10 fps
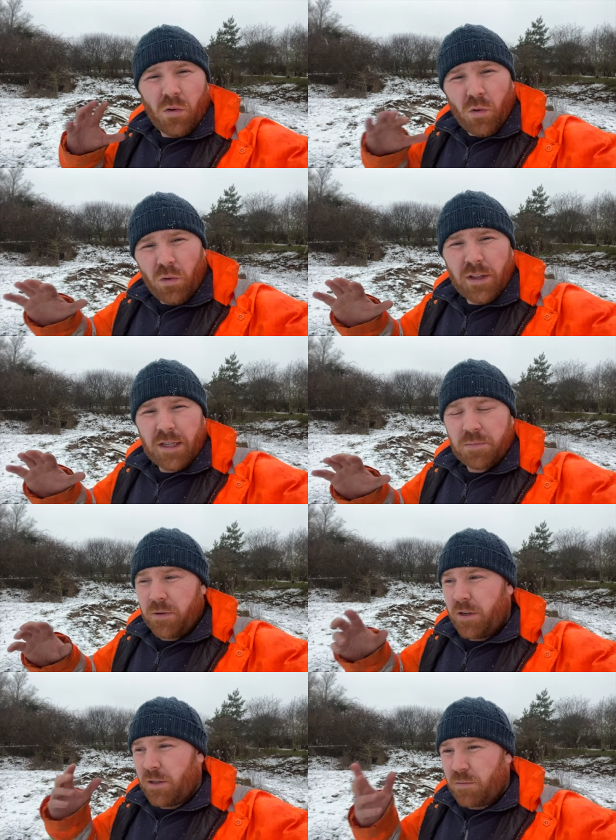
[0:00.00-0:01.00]
all these
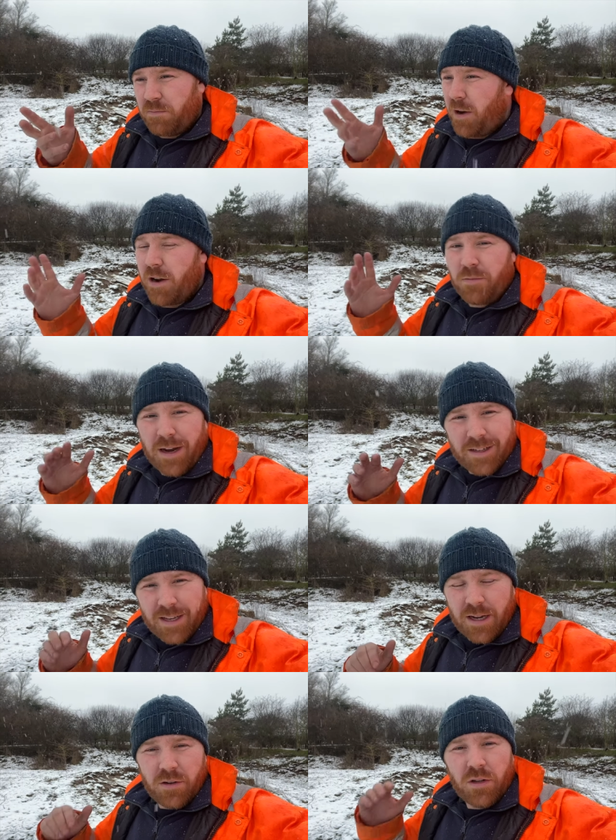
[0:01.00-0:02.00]
birds, pied
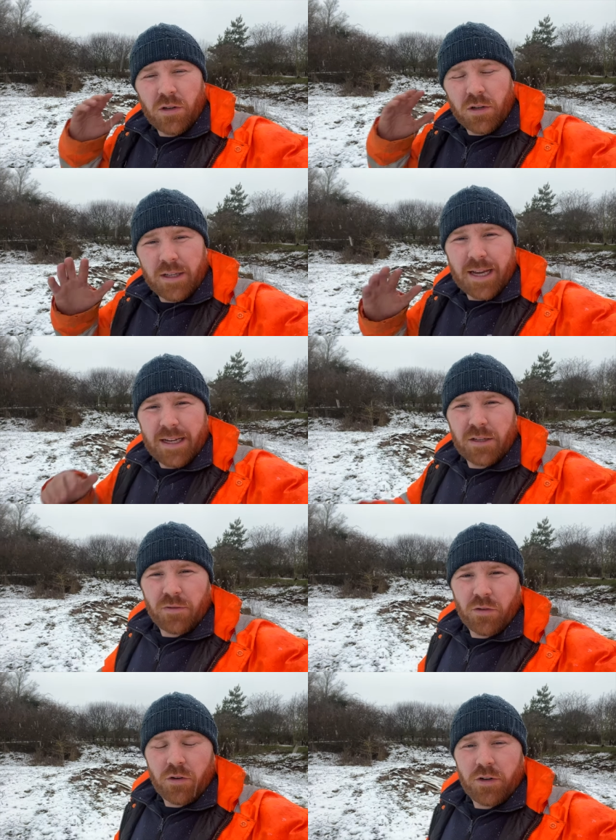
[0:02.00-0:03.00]
wagtail, you can cater
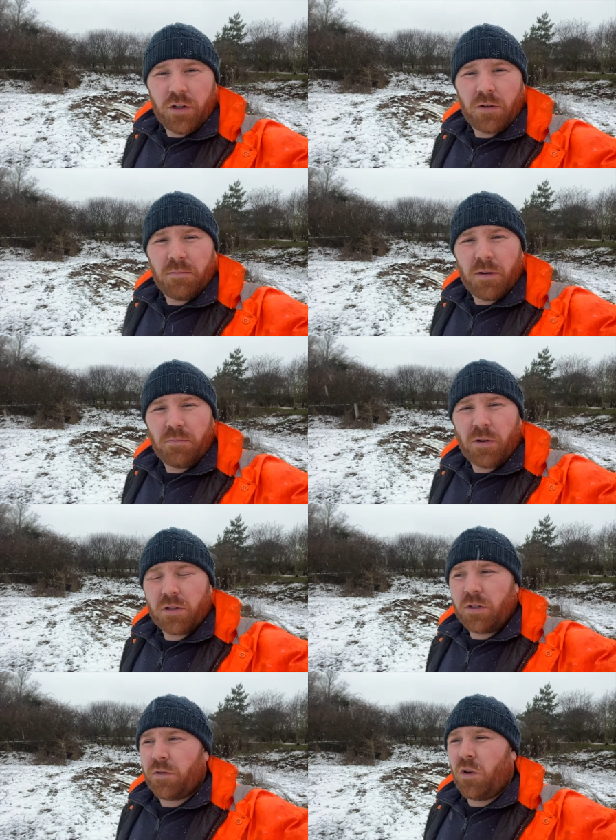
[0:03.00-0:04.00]
for and you can build
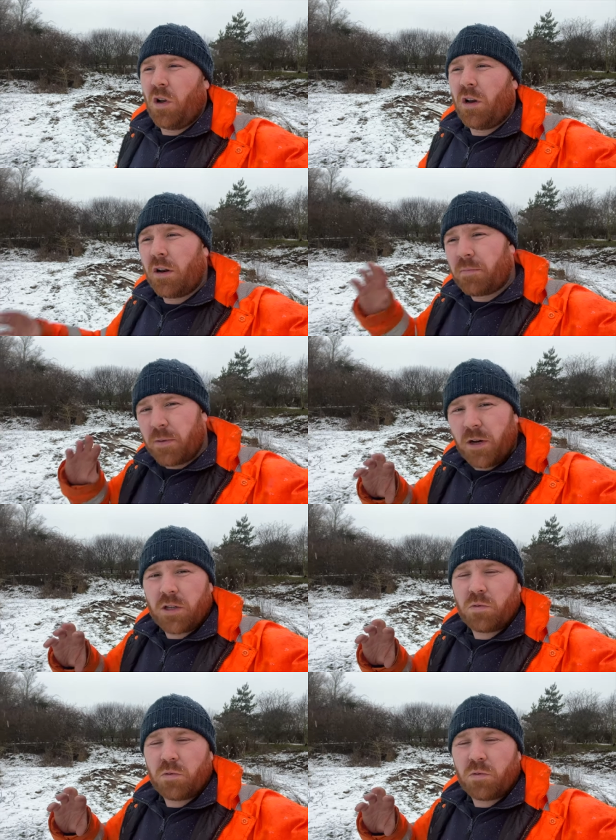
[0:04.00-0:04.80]
boxes for. A lot of birds